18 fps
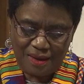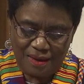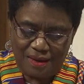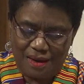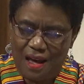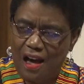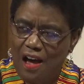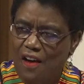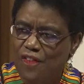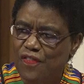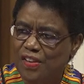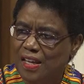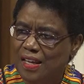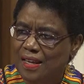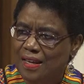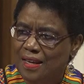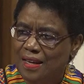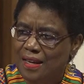Love
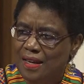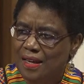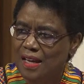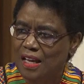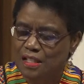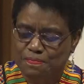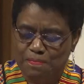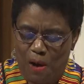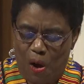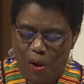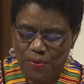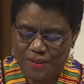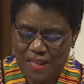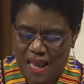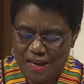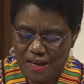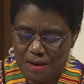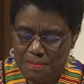is both
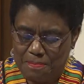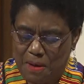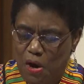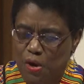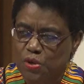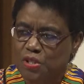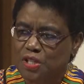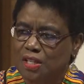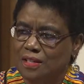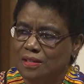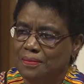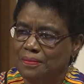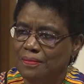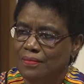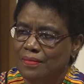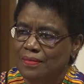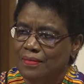an emotion